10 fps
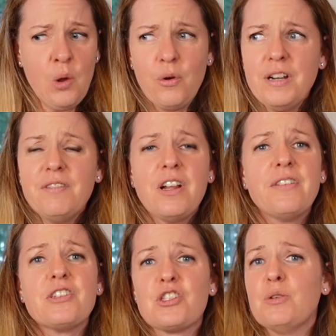or even
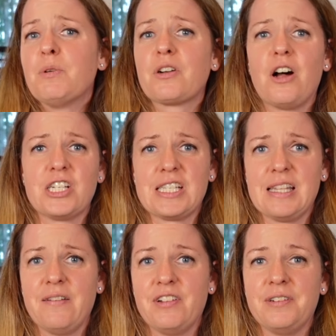on the superconscious
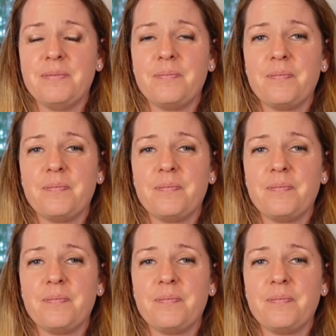level.